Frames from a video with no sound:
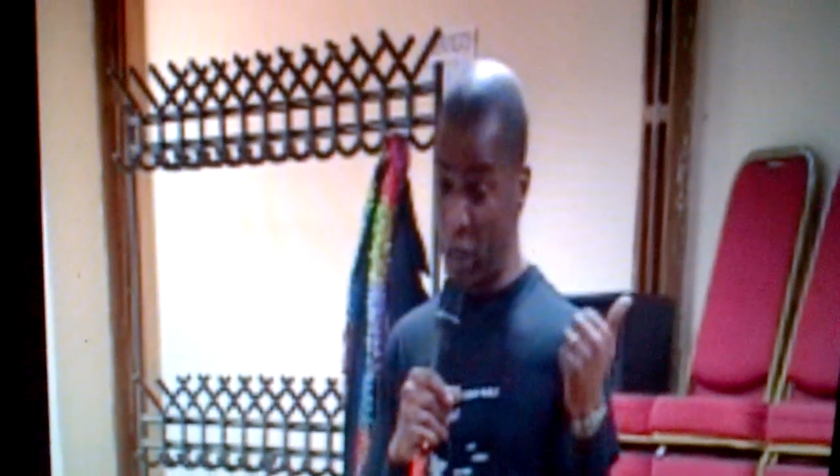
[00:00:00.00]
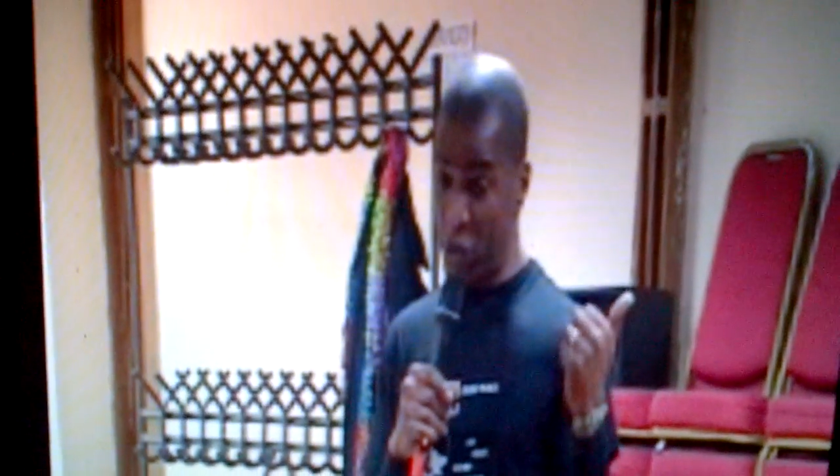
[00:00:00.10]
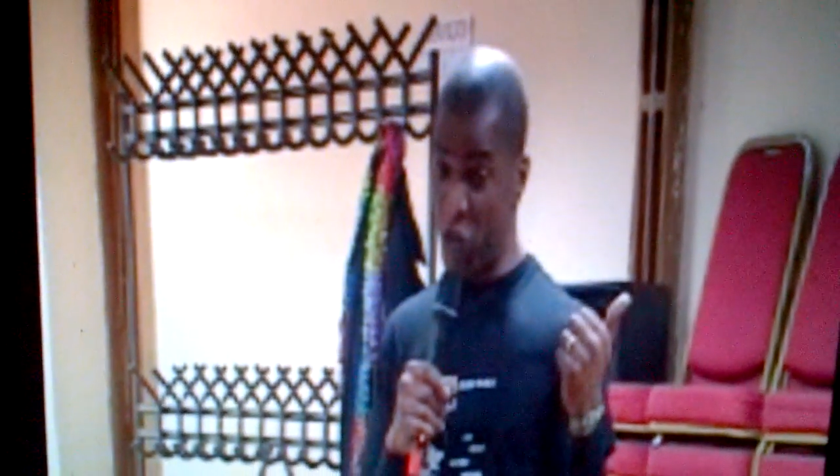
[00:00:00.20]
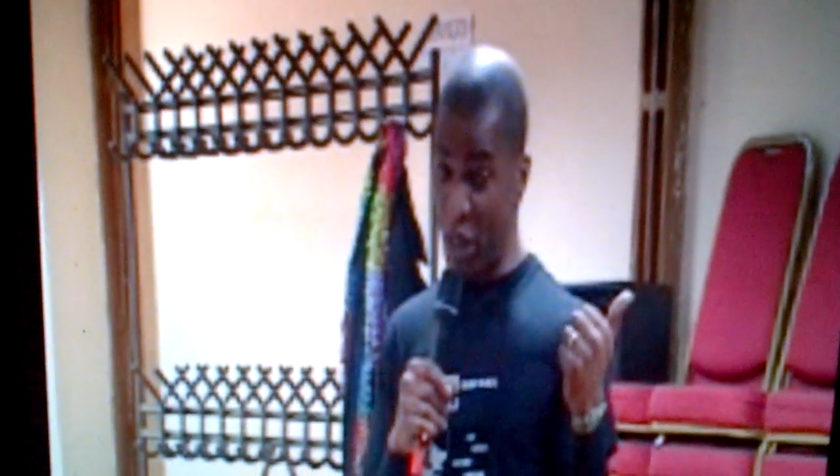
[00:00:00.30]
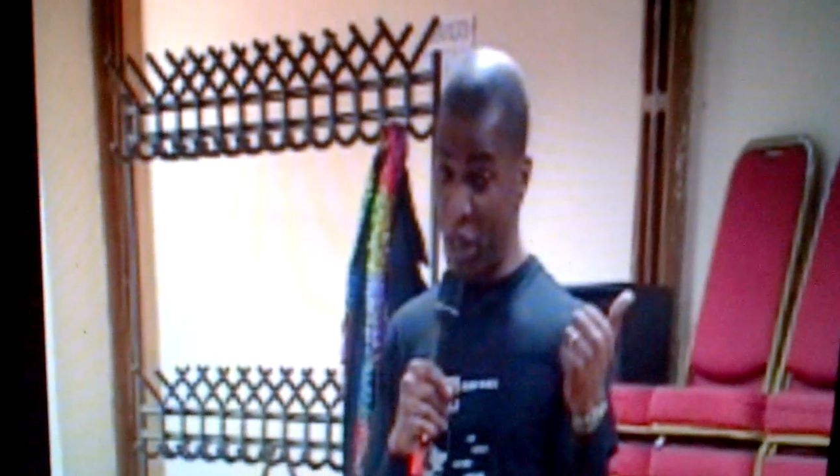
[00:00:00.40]

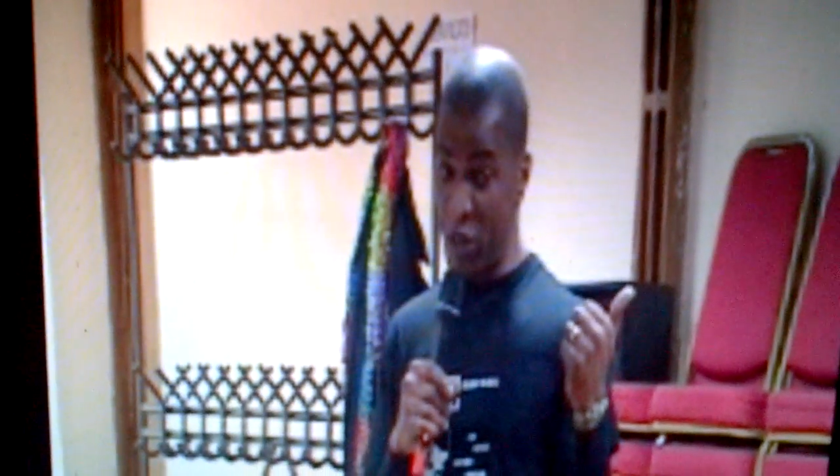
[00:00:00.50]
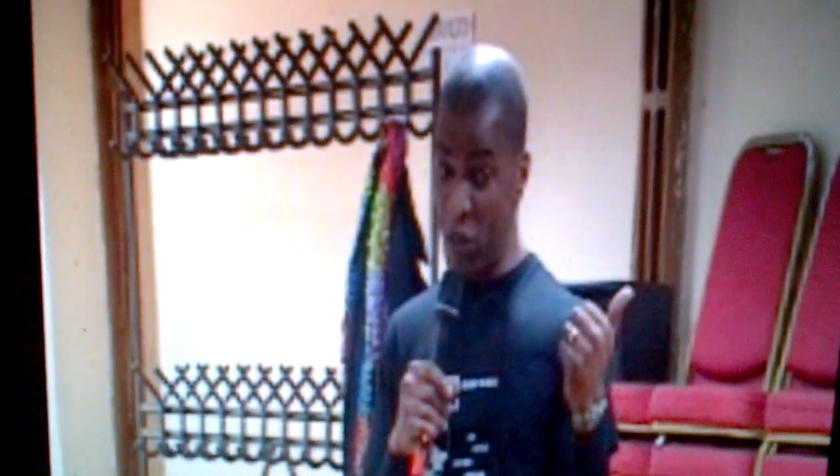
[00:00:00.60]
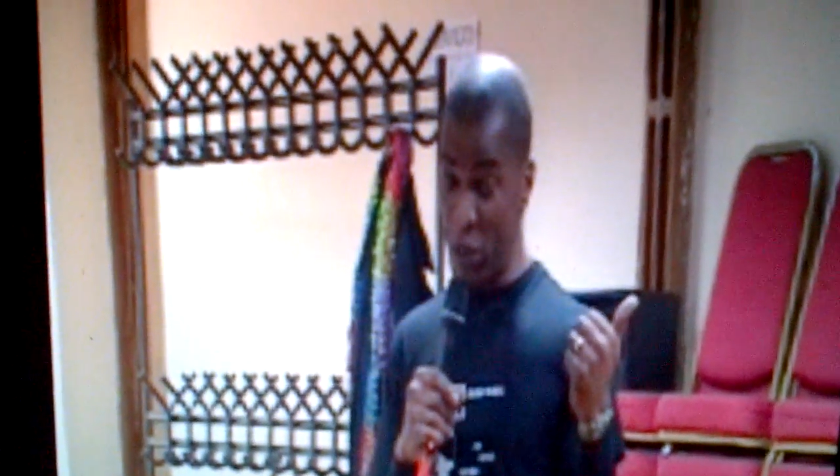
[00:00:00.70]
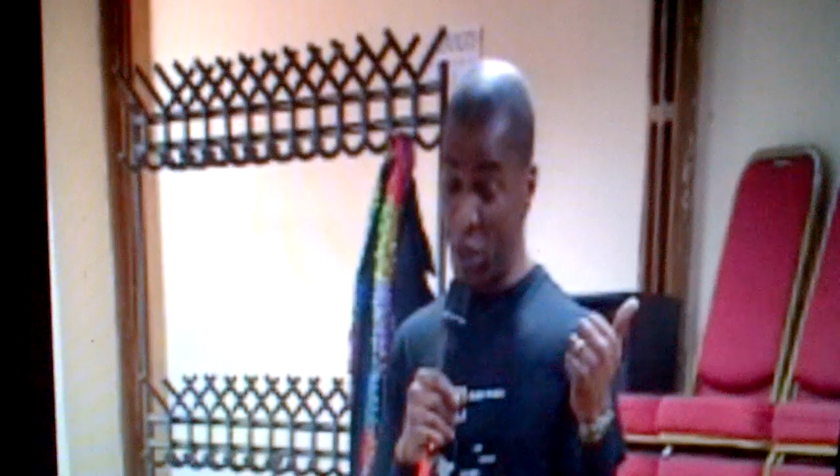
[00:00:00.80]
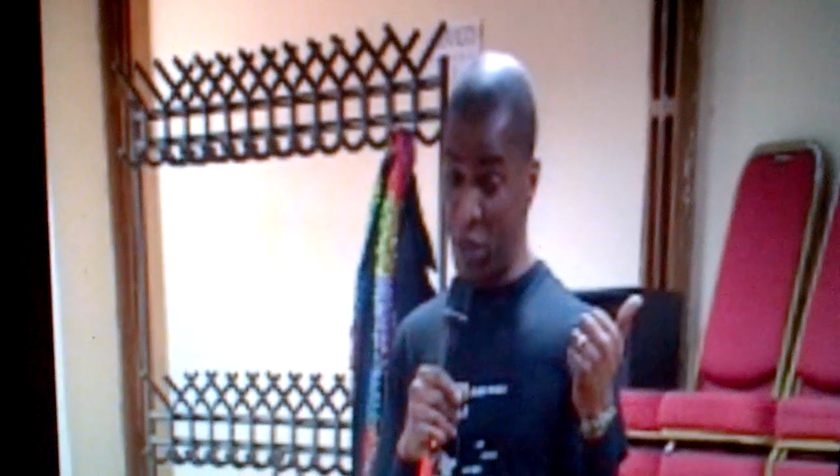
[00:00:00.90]
Really
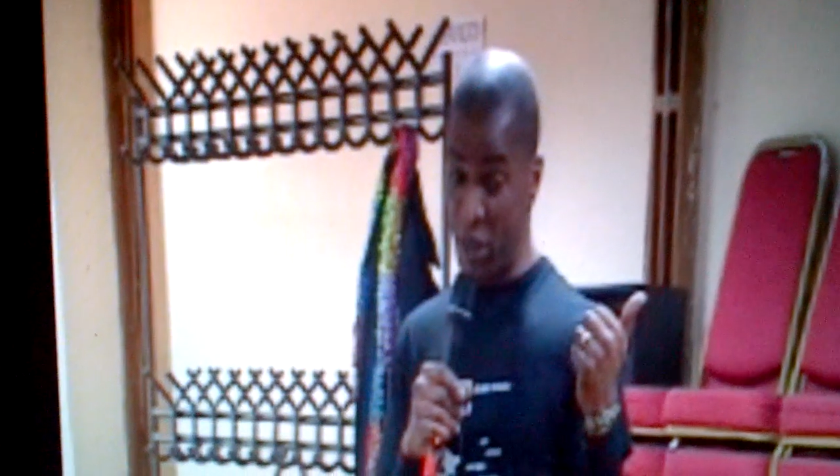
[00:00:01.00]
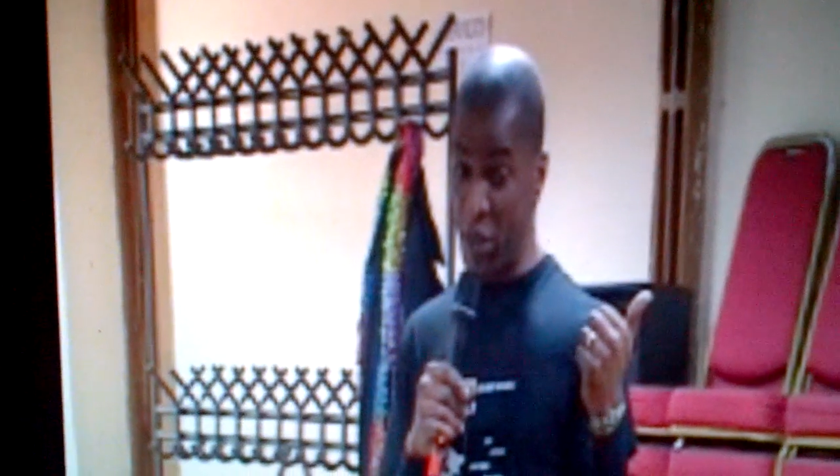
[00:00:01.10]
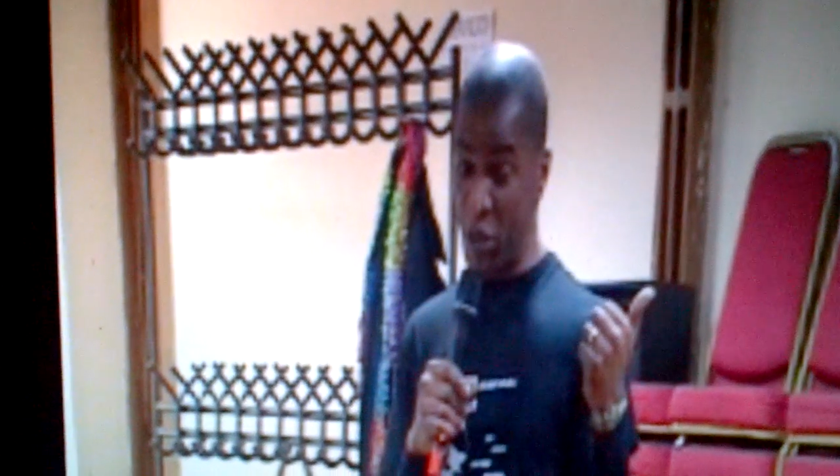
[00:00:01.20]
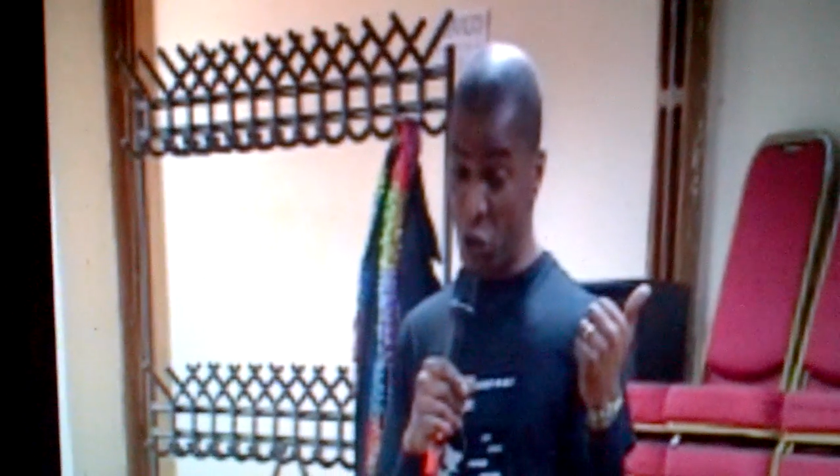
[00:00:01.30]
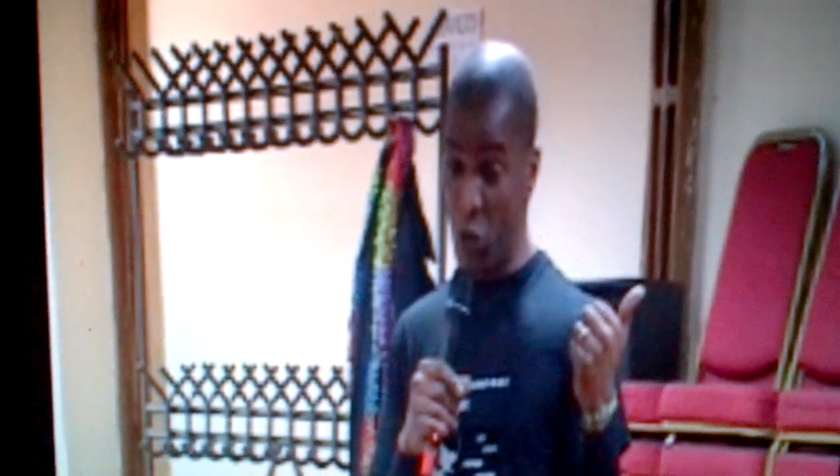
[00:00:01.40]
strange when you
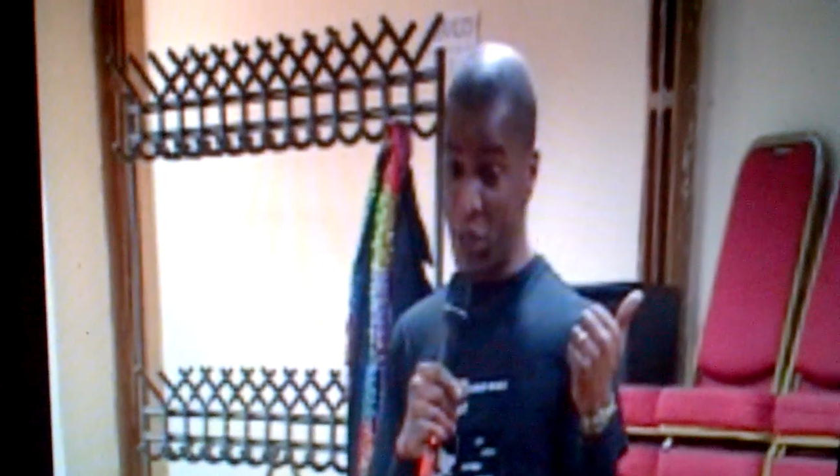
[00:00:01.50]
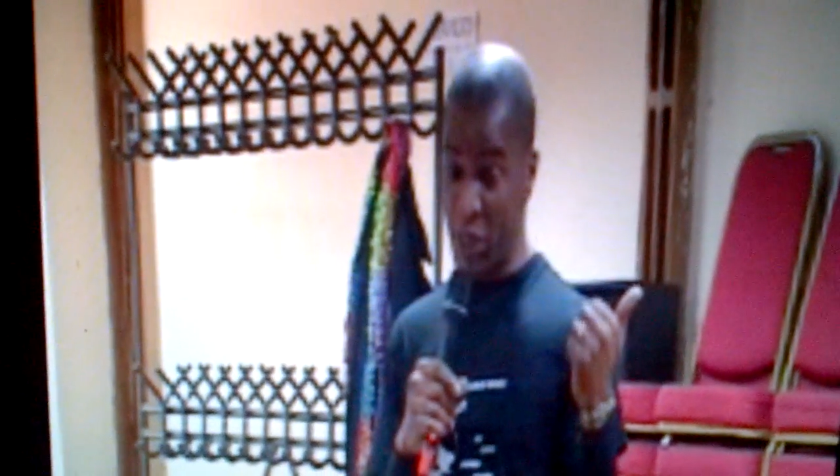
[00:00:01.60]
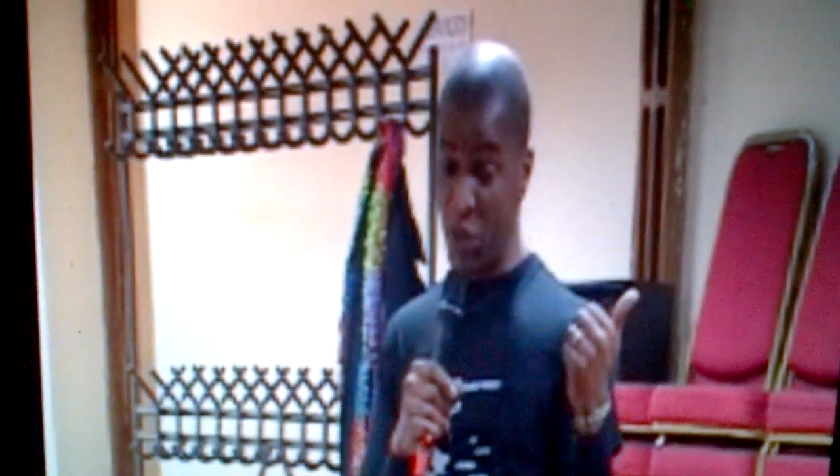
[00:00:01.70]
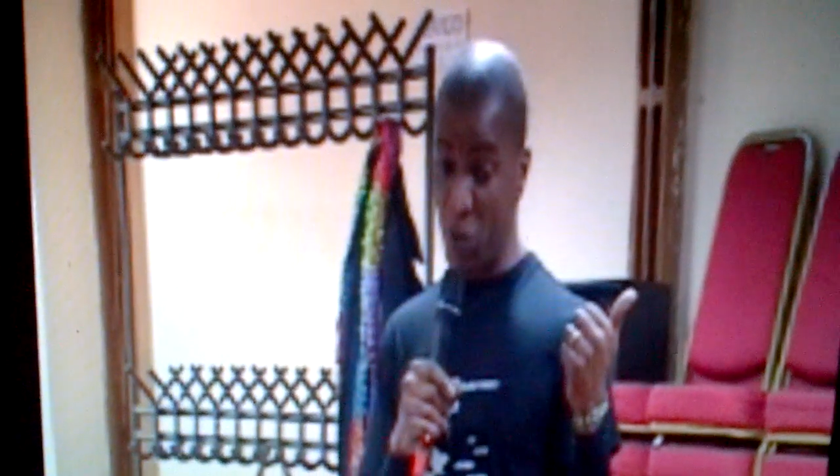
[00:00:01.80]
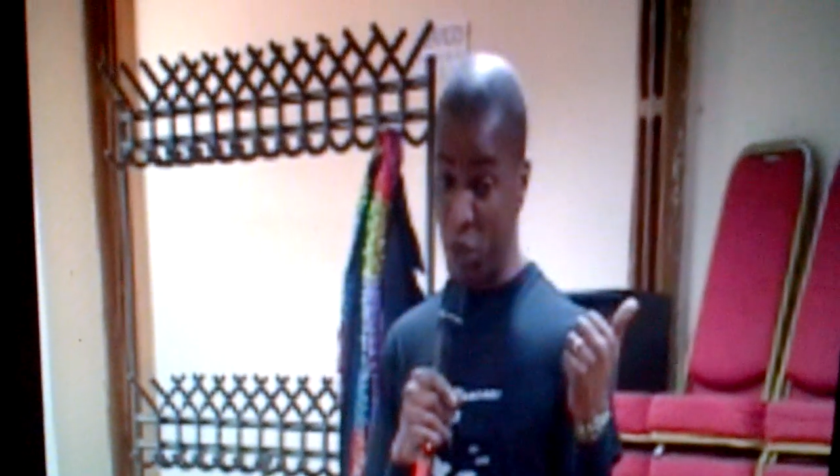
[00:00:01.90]
consider the shooter
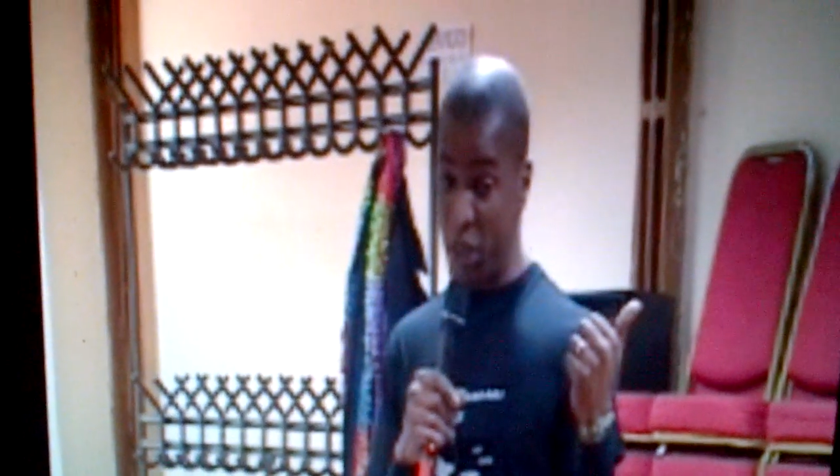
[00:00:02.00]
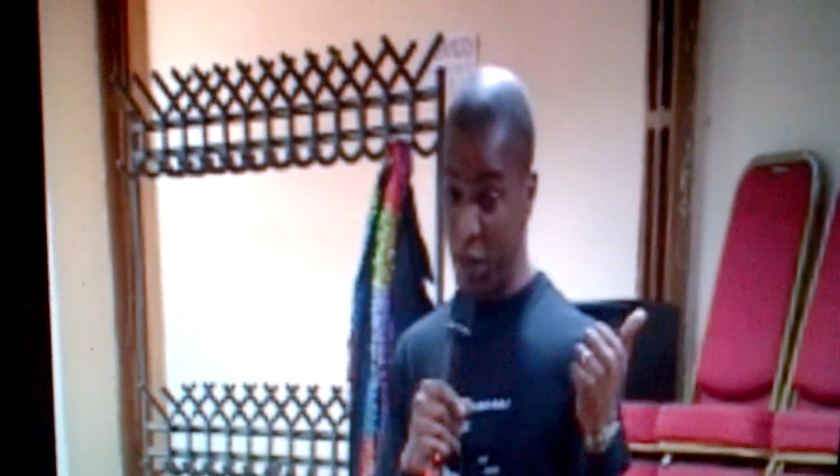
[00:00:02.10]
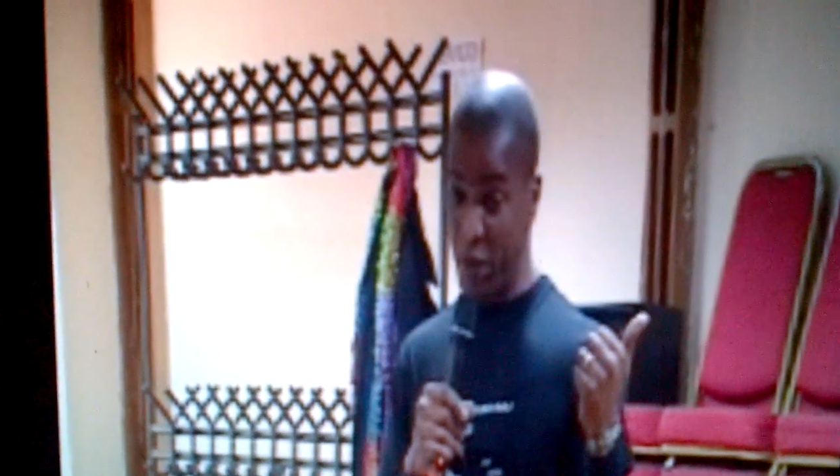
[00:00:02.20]
said he saw the